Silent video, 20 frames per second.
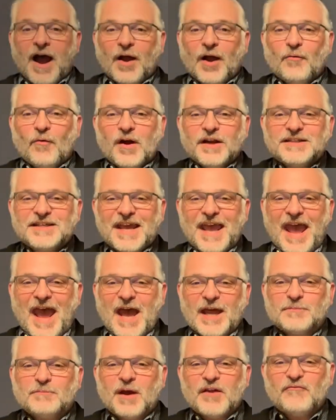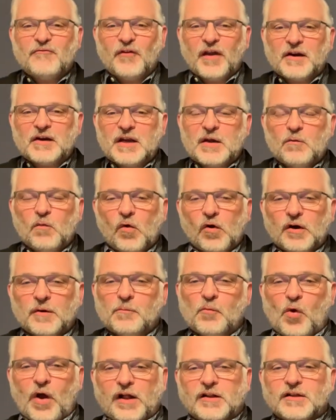I want to add my very
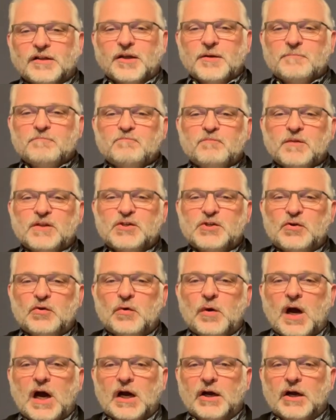warm welcome to